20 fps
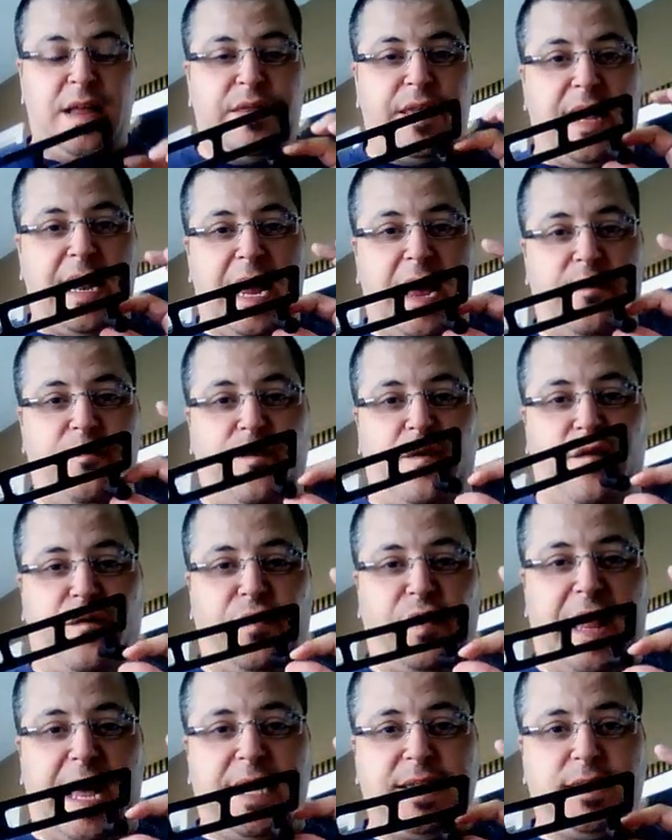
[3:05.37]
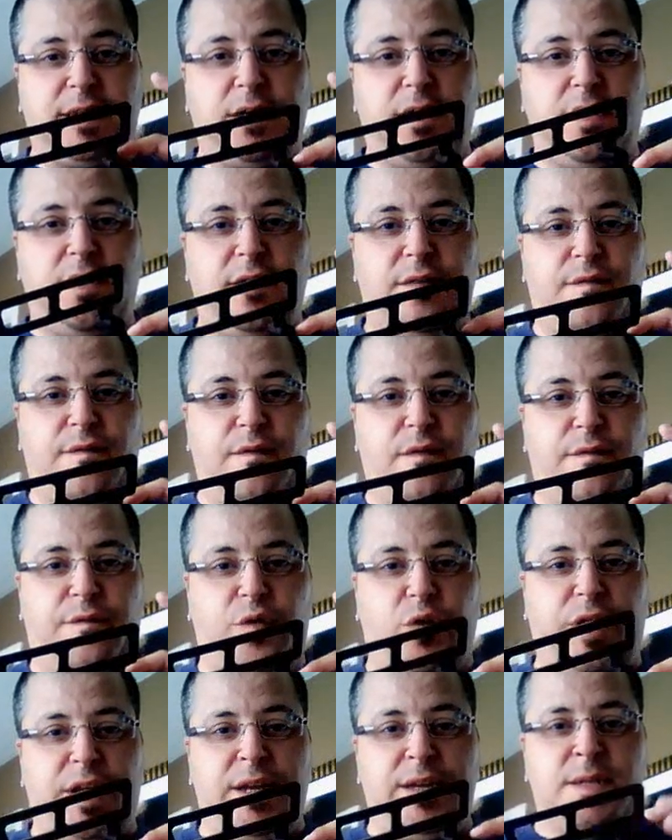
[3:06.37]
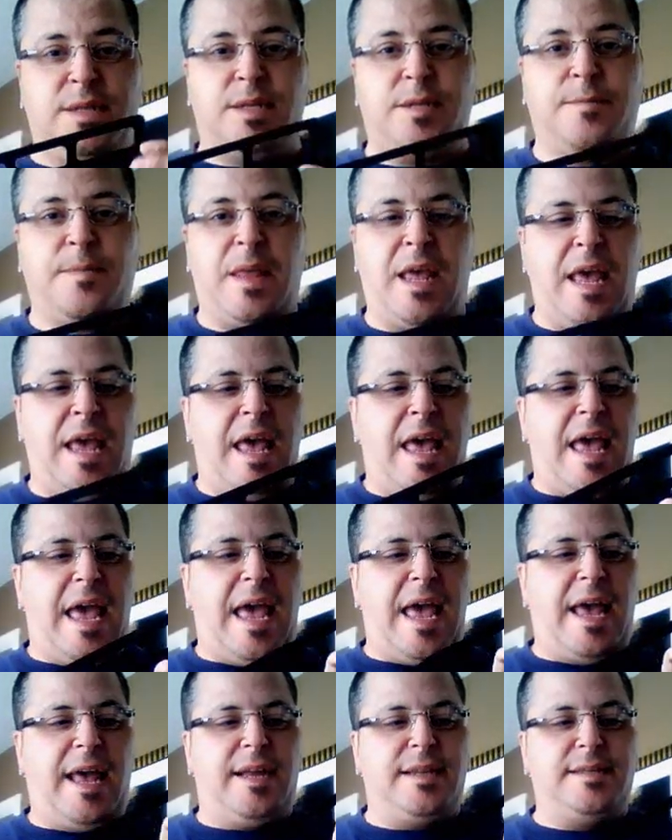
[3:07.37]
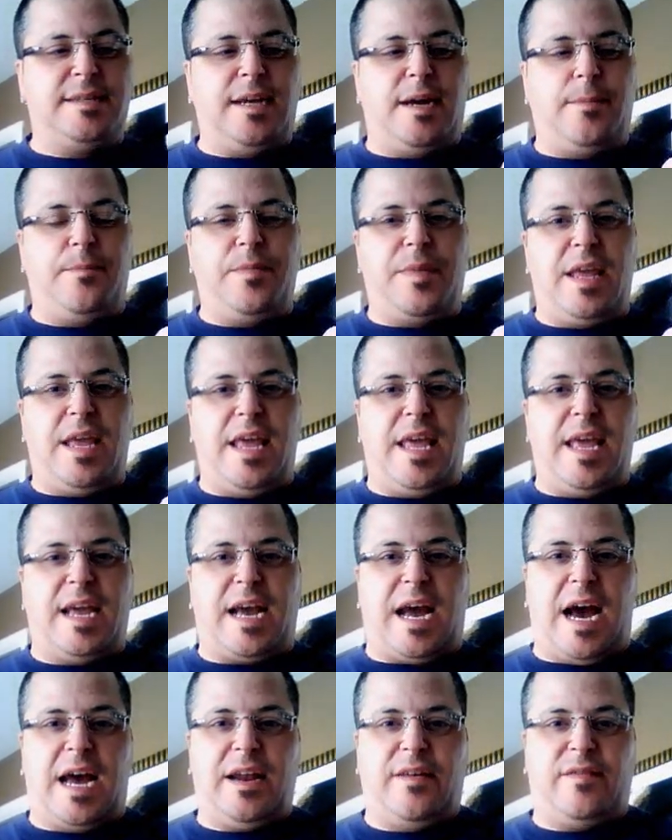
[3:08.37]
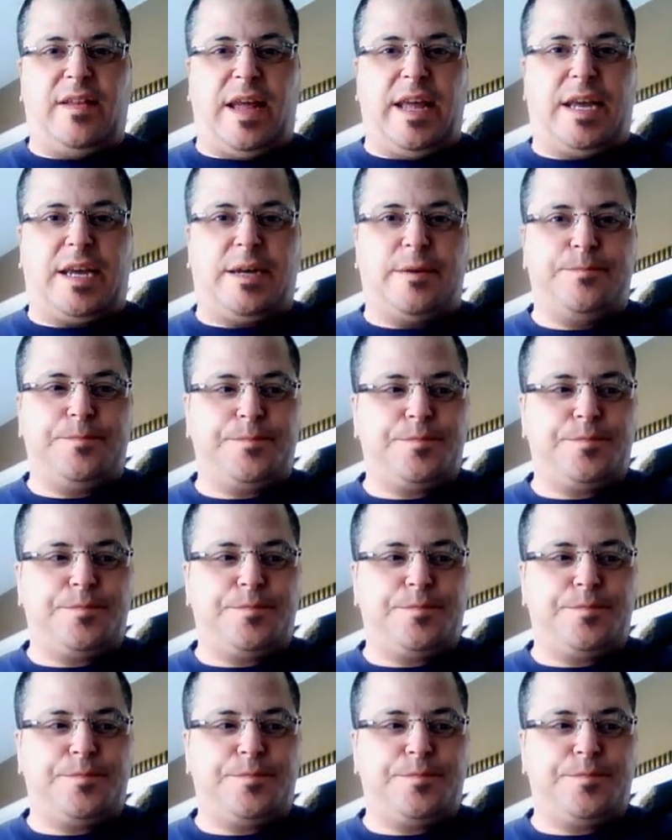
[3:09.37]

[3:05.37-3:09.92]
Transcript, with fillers: that have flat footings, and um, it kind of like